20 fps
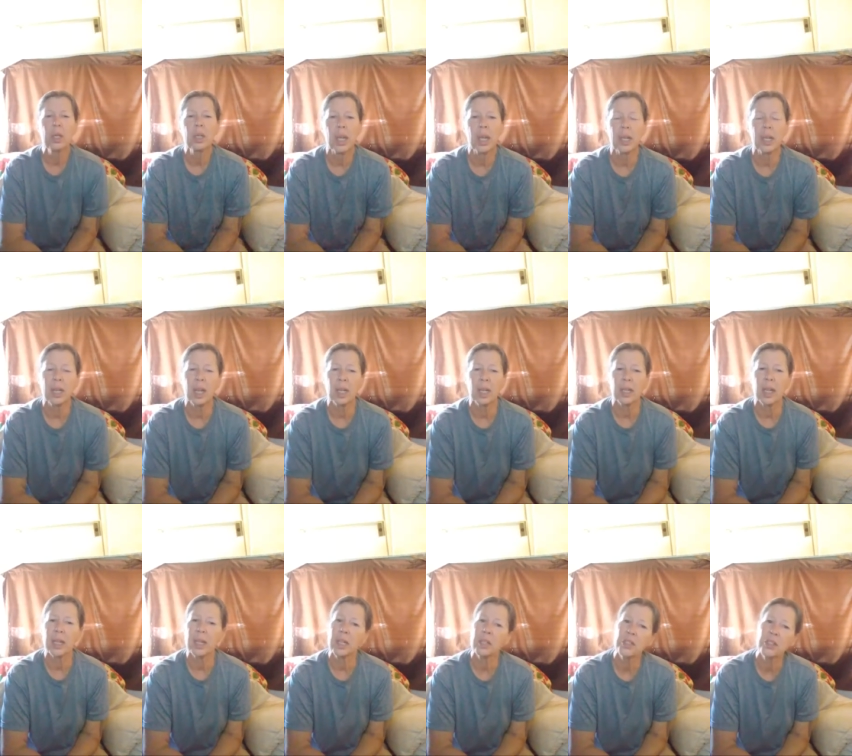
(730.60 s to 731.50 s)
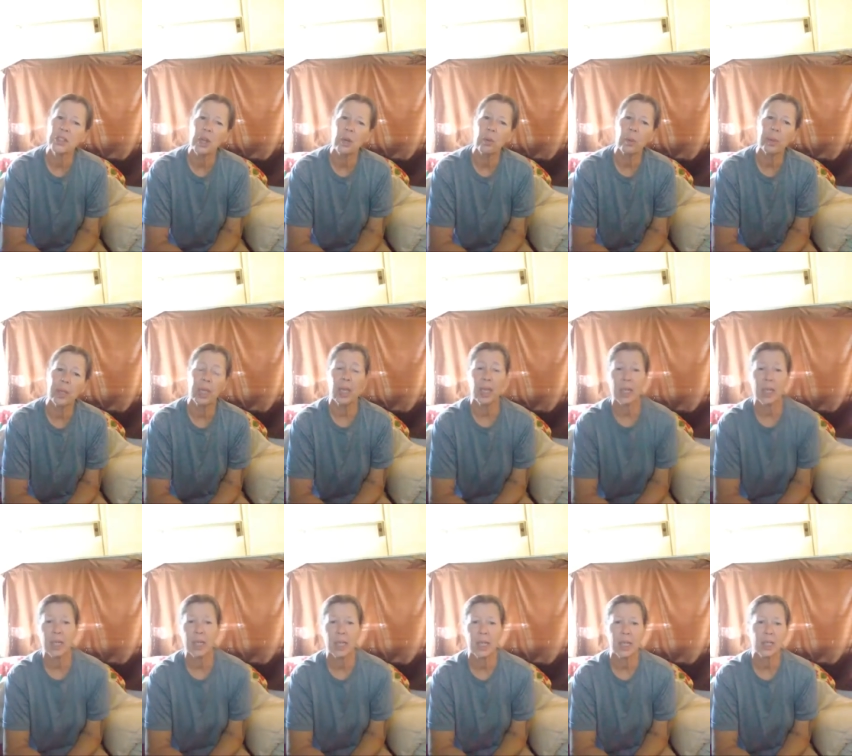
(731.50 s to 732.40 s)
and letting us know what we can
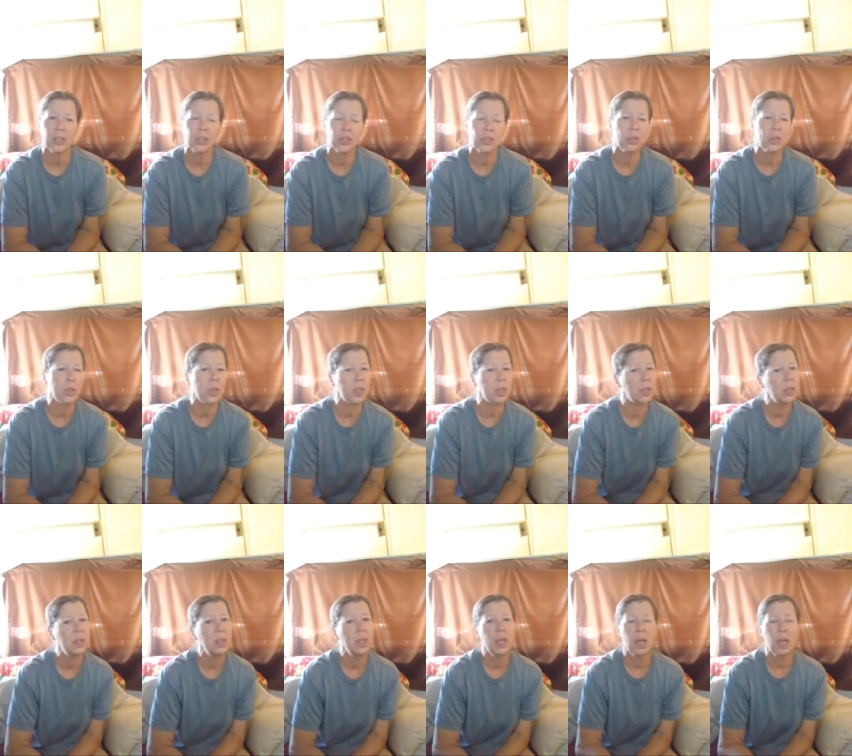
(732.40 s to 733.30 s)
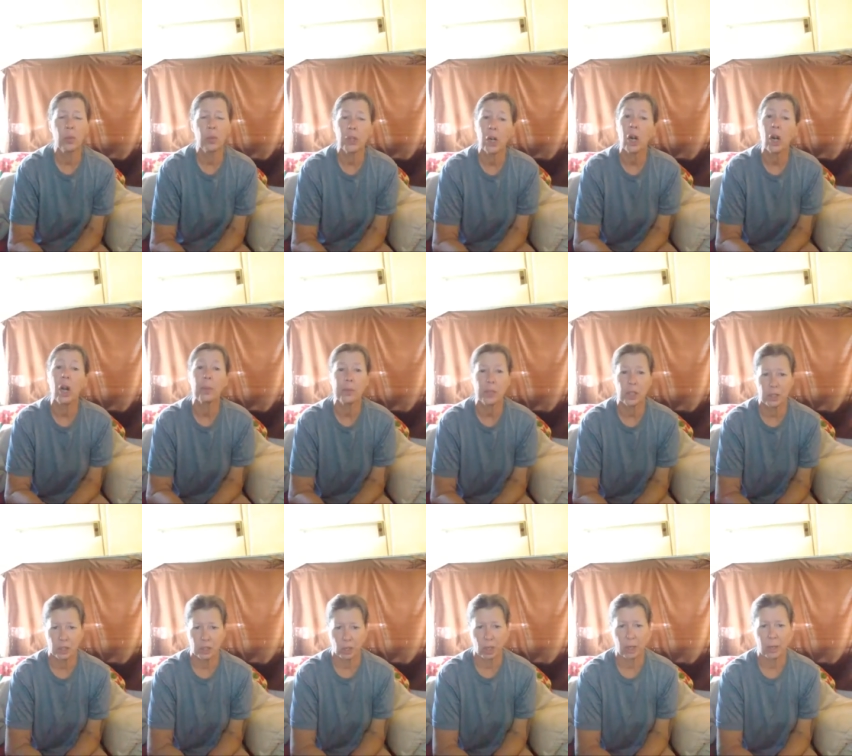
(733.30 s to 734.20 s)
and can't do, and what our
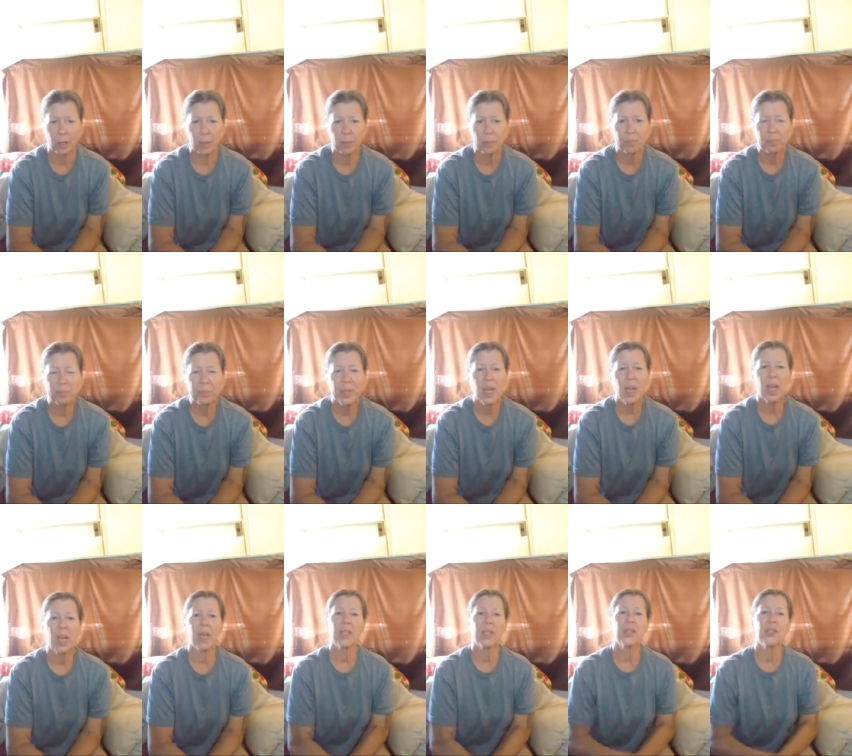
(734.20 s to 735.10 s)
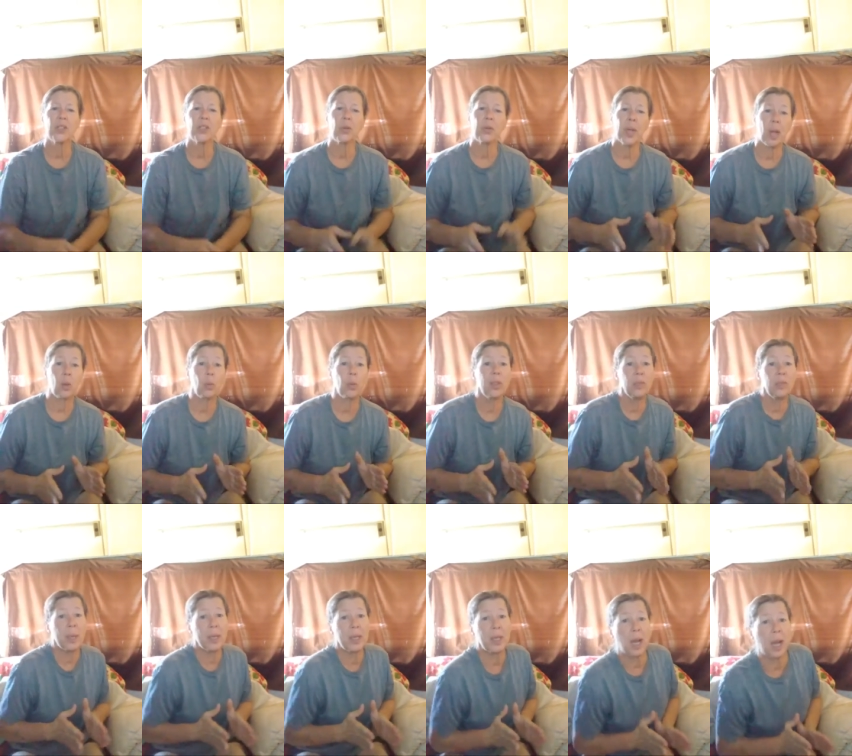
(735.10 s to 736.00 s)
options are. And so now
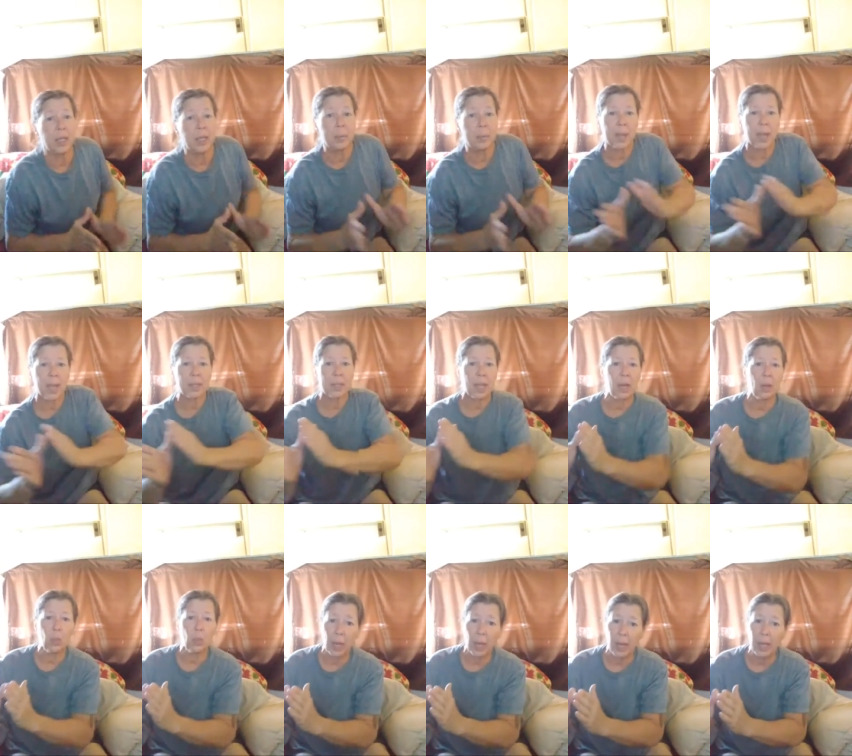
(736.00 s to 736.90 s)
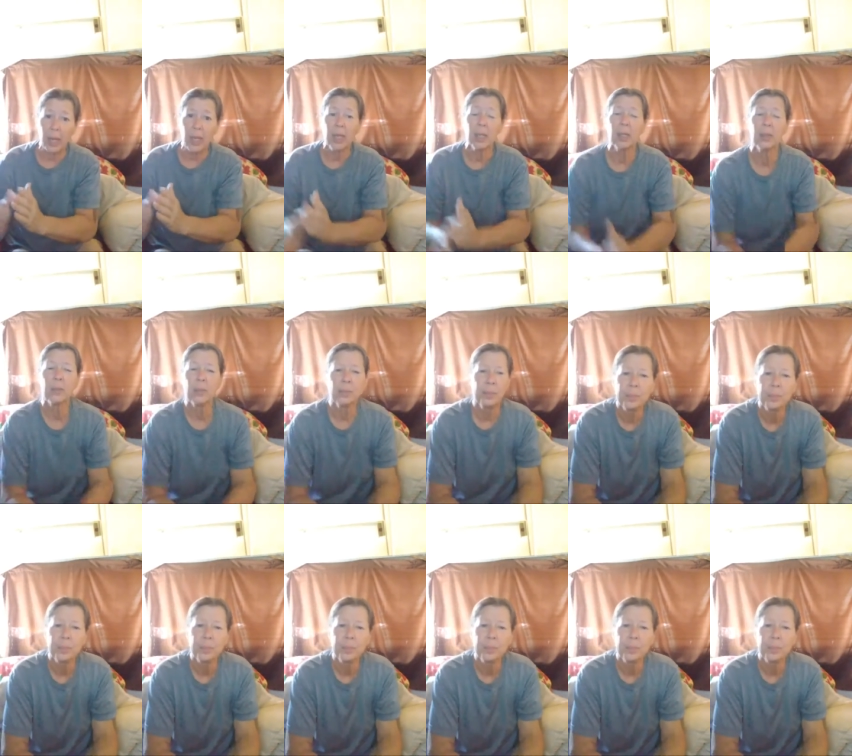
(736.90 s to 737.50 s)
we've been guided back that way.